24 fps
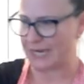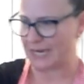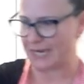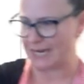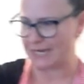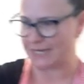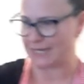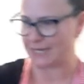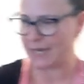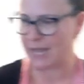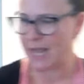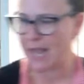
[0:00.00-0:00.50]

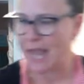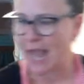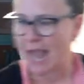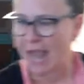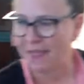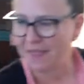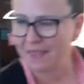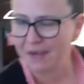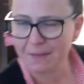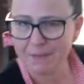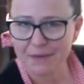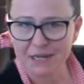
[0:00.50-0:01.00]
heat,
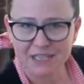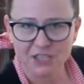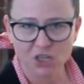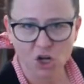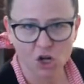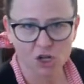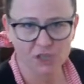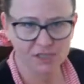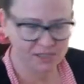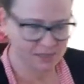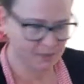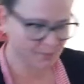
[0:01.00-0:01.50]
and then I'm going to
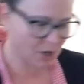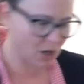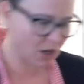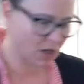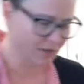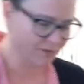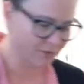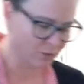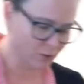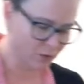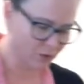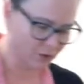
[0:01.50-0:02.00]
toss some
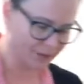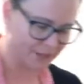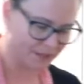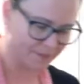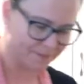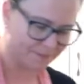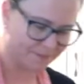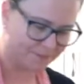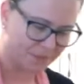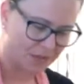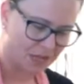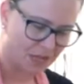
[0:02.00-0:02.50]
olive oil in,
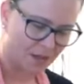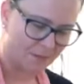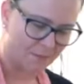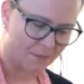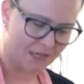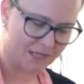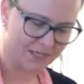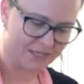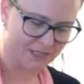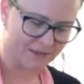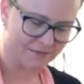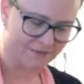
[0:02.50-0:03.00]

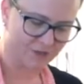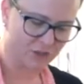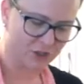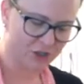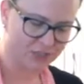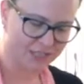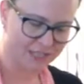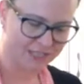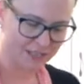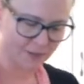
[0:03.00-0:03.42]
because the first thing